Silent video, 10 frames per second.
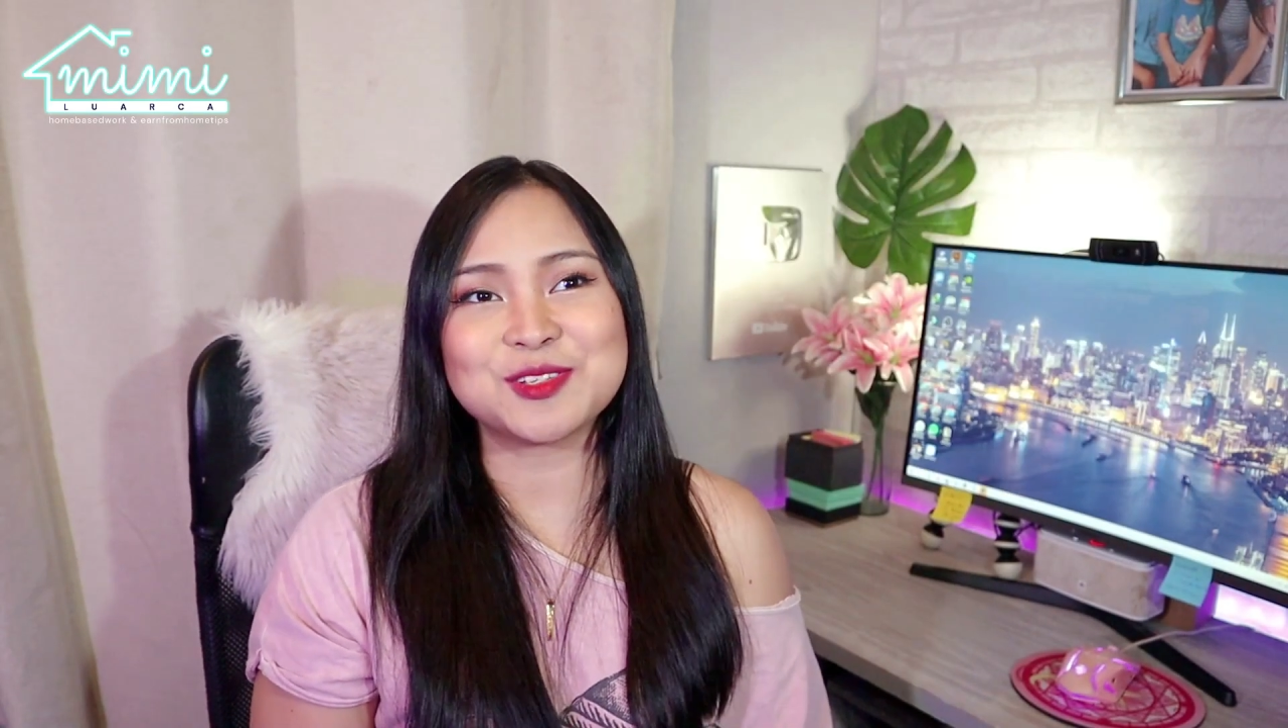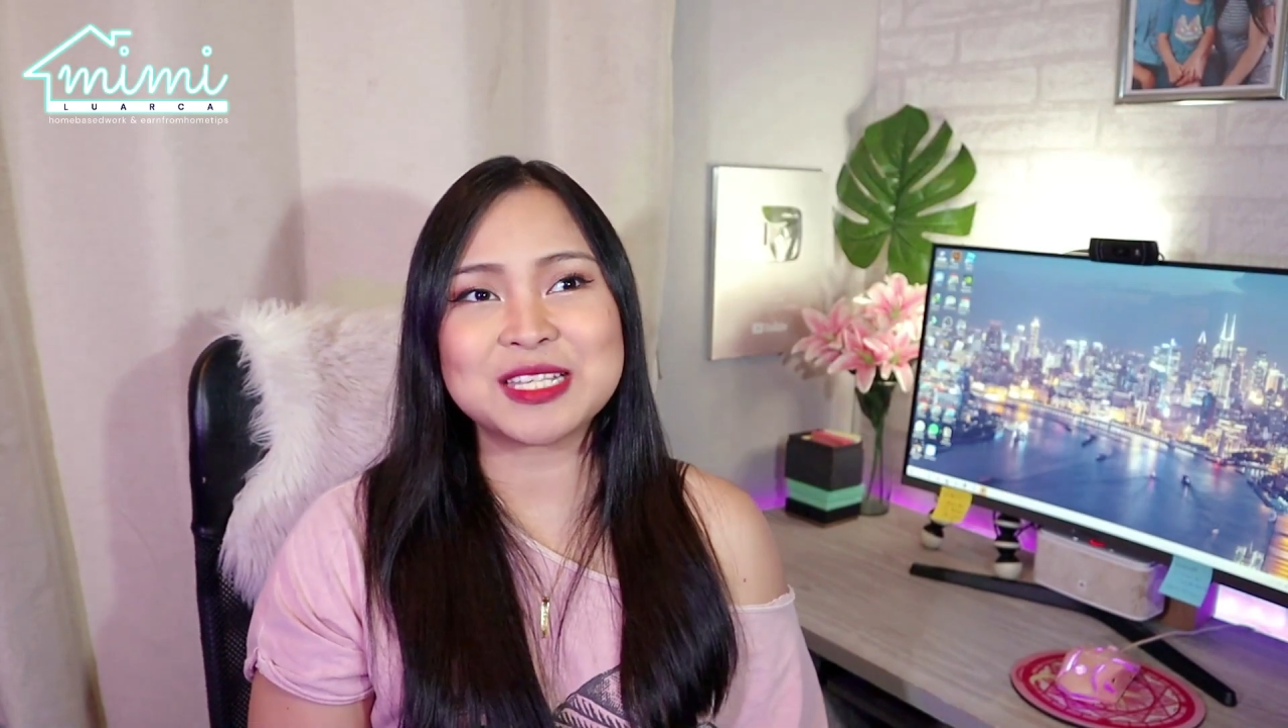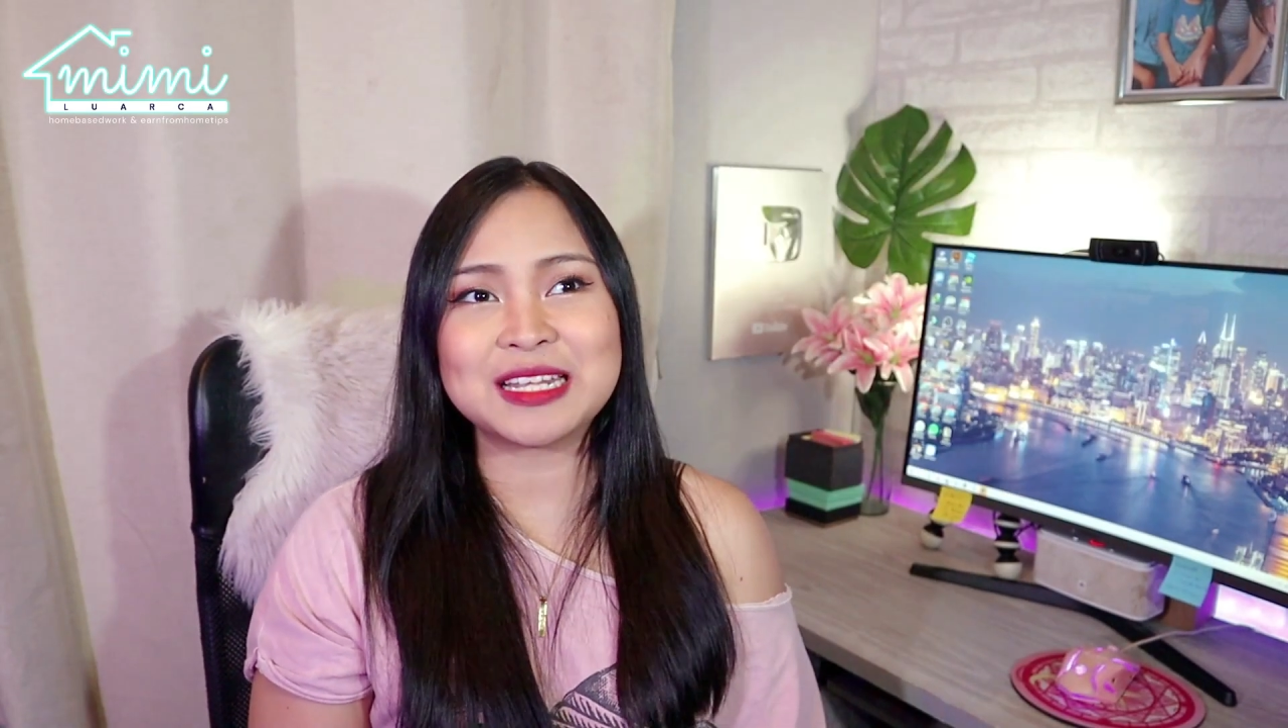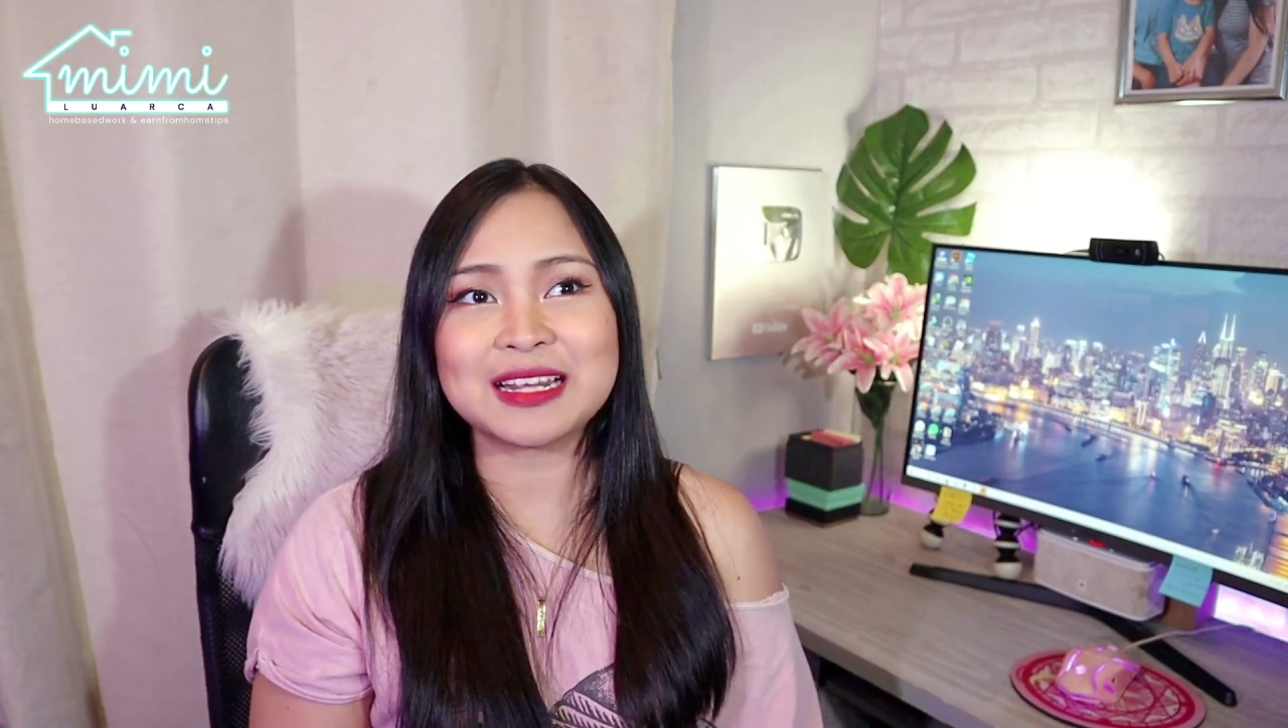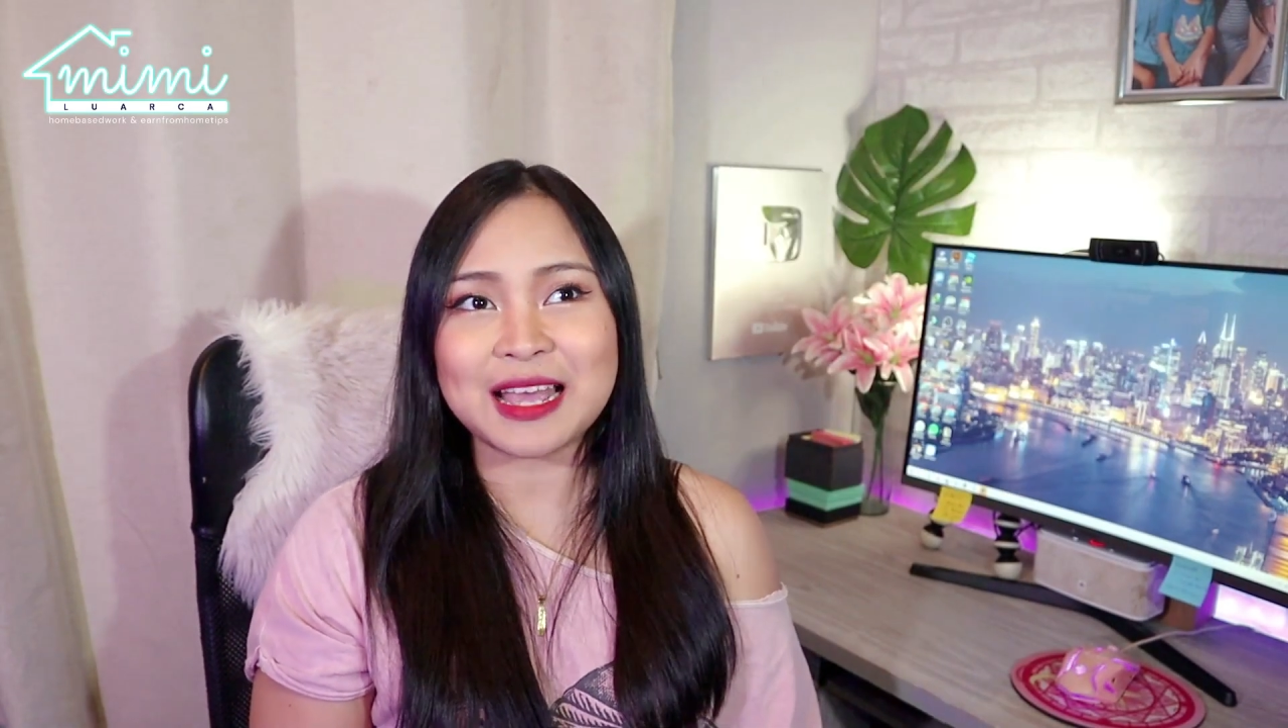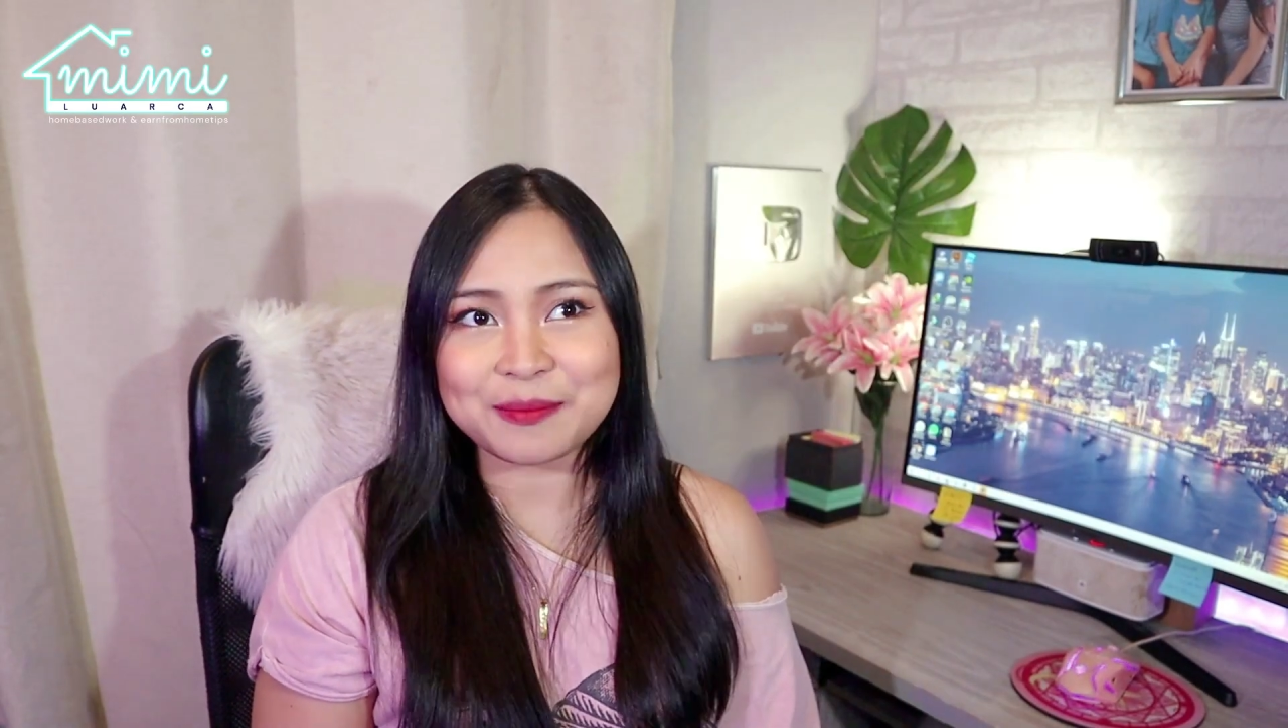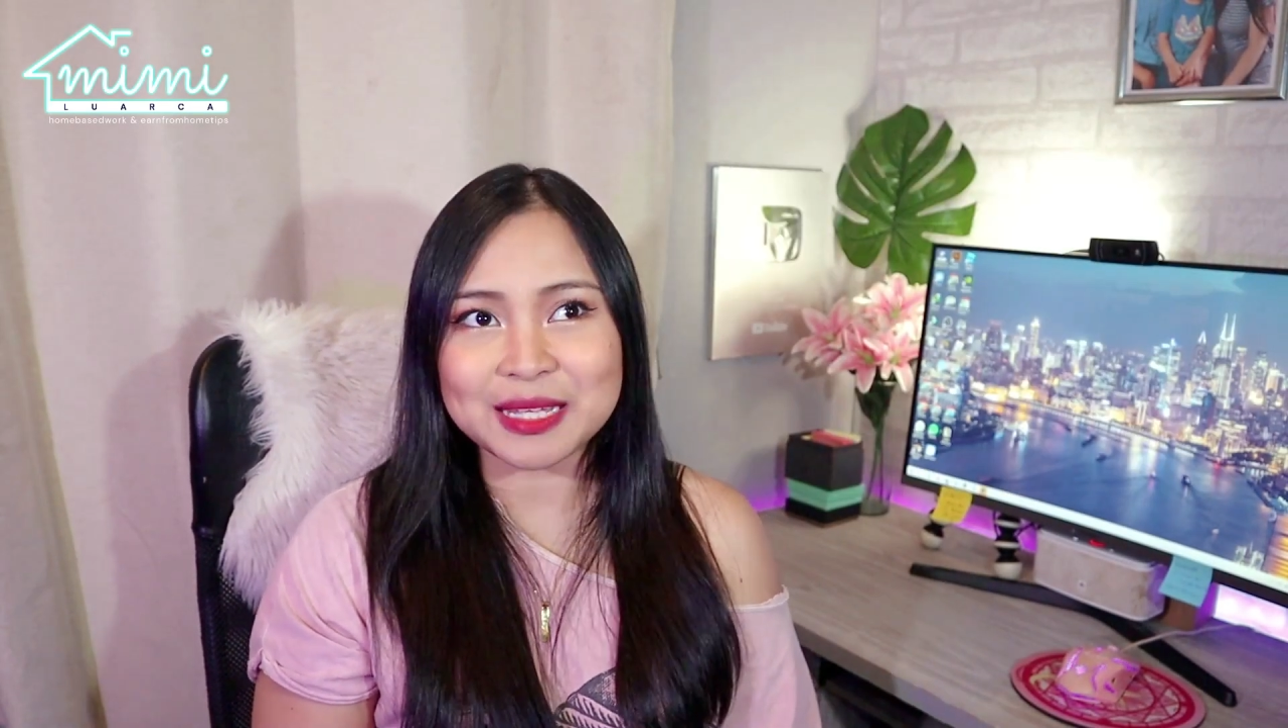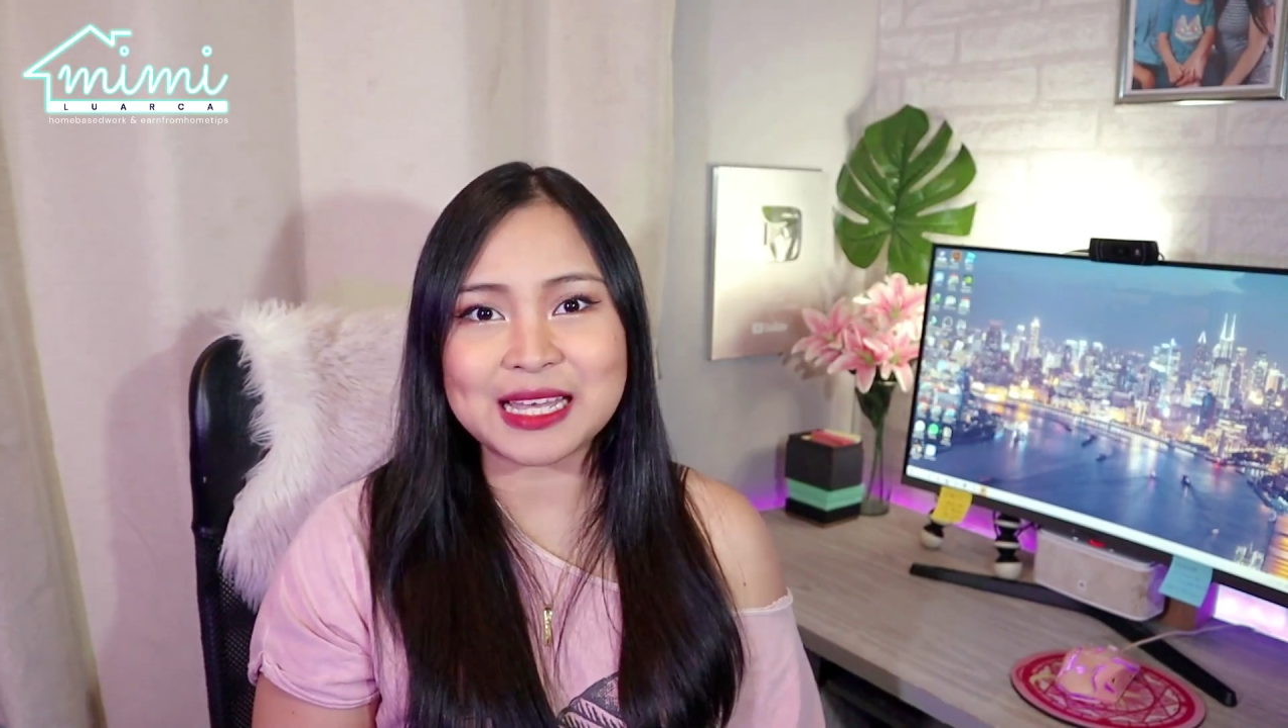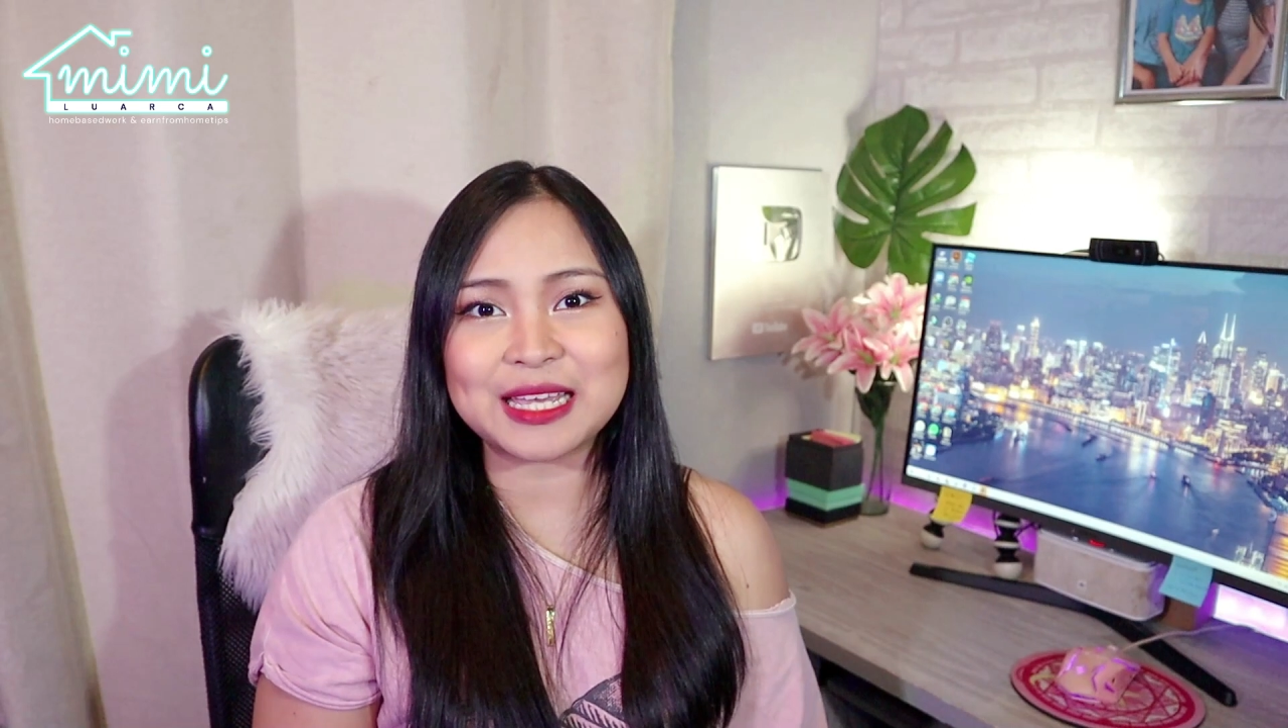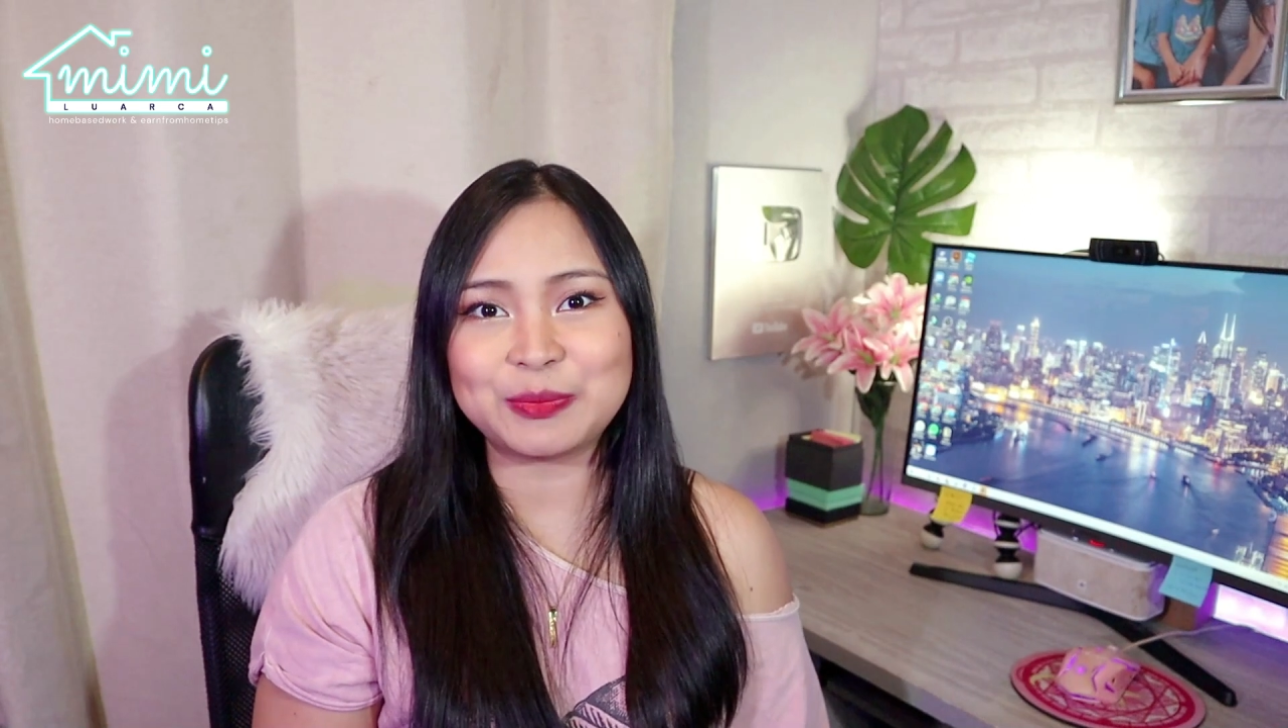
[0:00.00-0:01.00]
So, saan nga
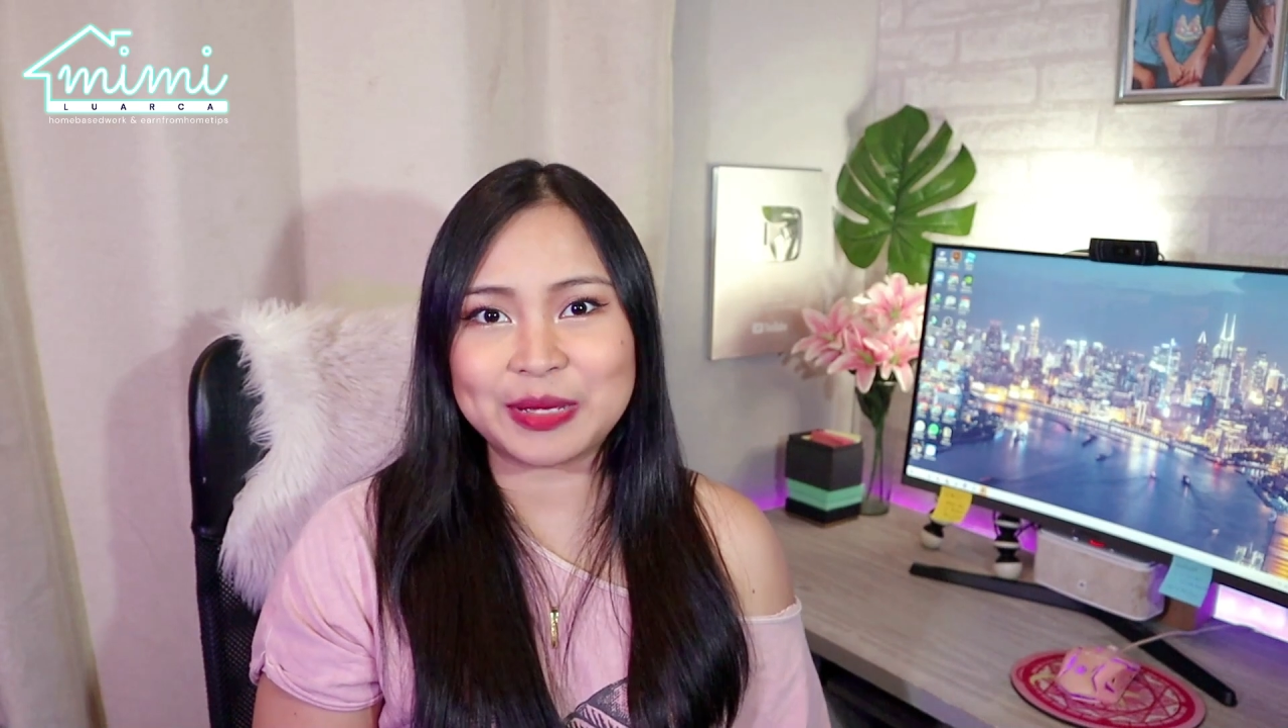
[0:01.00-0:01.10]
ba tayo